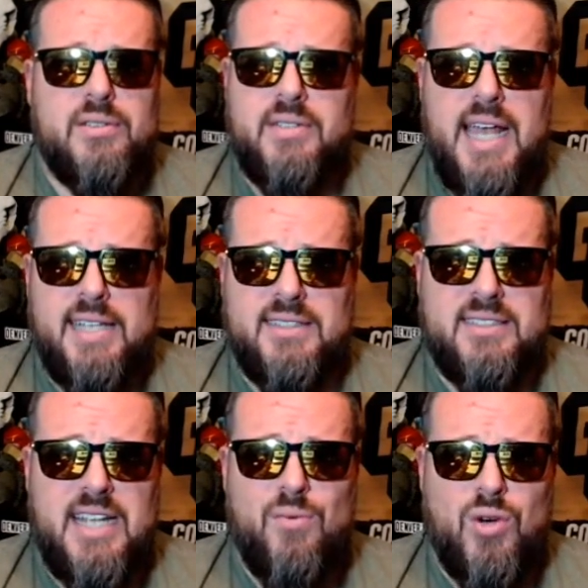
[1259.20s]
Kansas
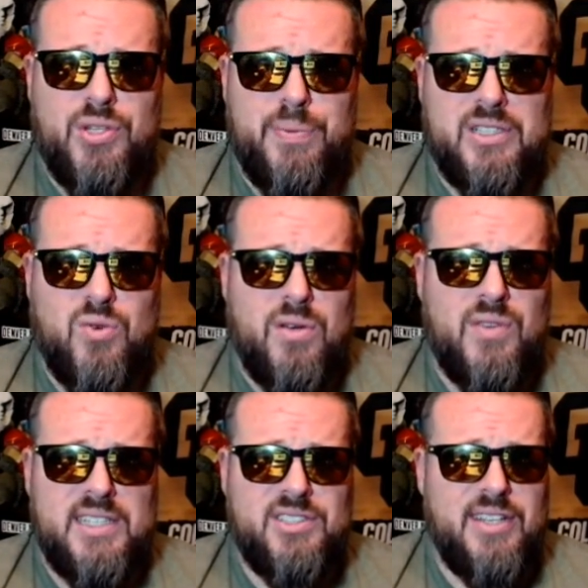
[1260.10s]
State won the Big 12
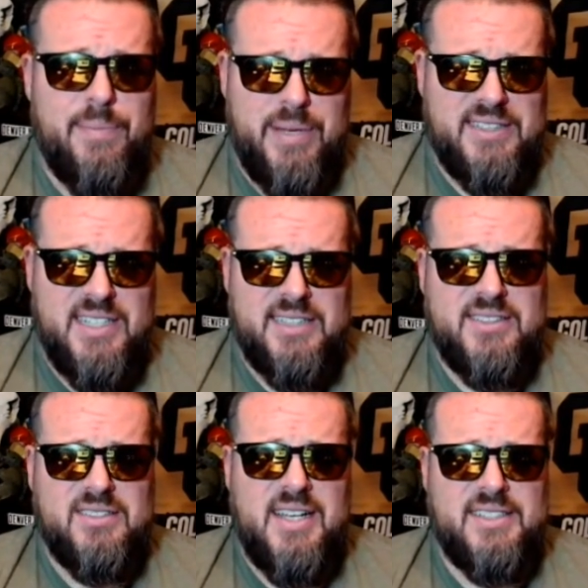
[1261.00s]
last year. They beat
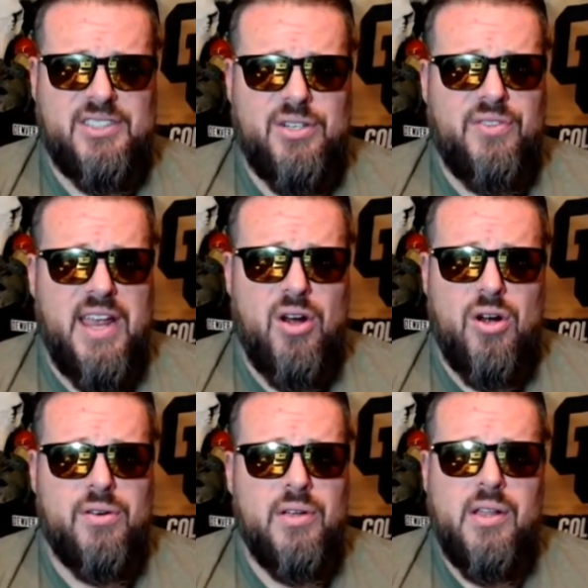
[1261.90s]
Texas last year. They
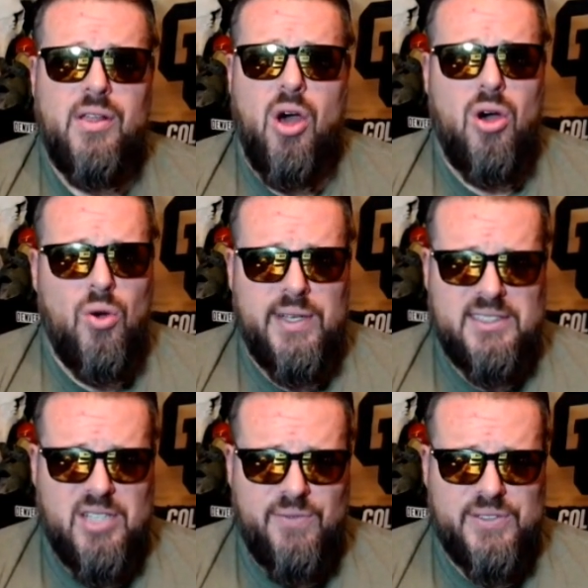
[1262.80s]
are always
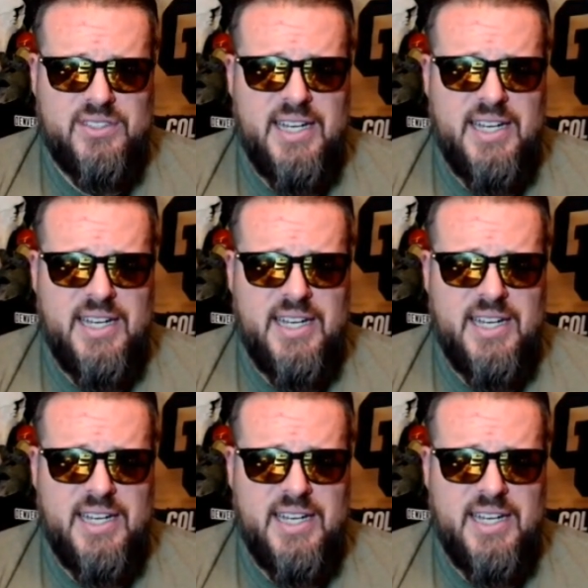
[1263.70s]
tough as